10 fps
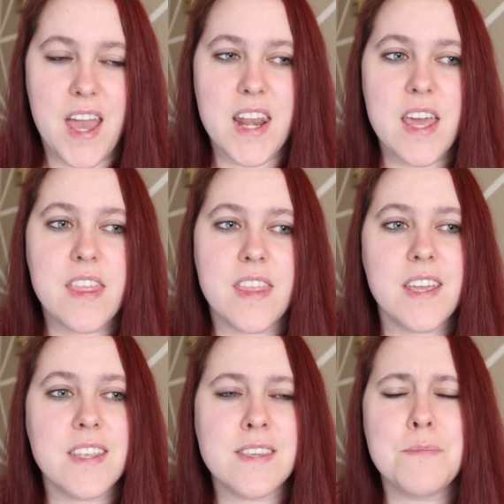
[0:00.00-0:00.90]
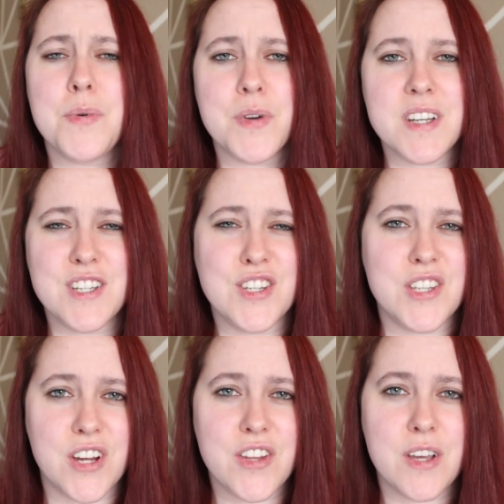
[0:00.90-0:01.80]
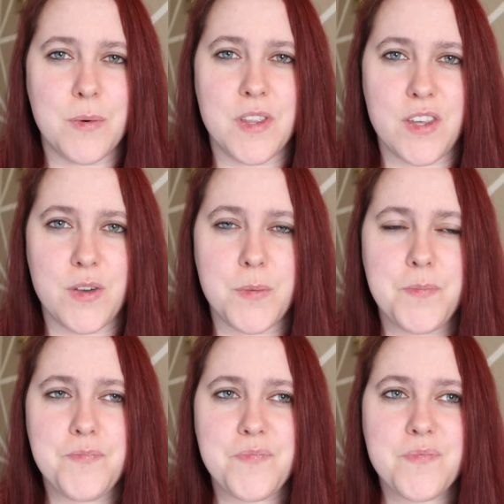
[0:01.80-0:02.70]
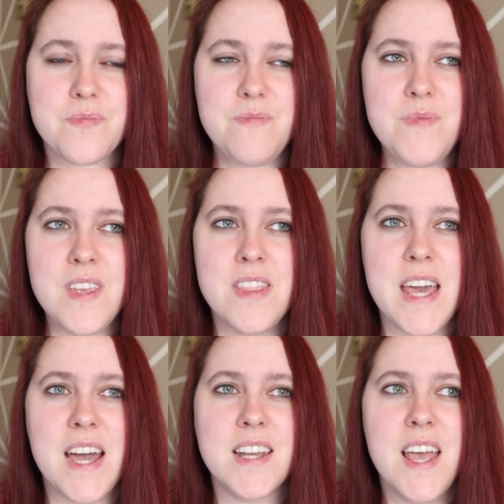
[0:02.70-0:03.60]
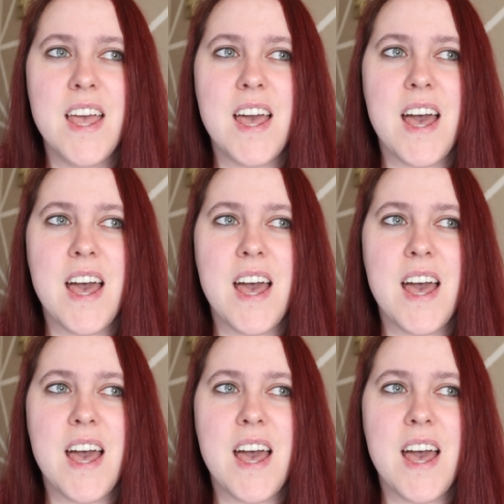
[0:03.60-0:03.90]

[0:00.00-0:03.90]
And I think it's important to share that with you that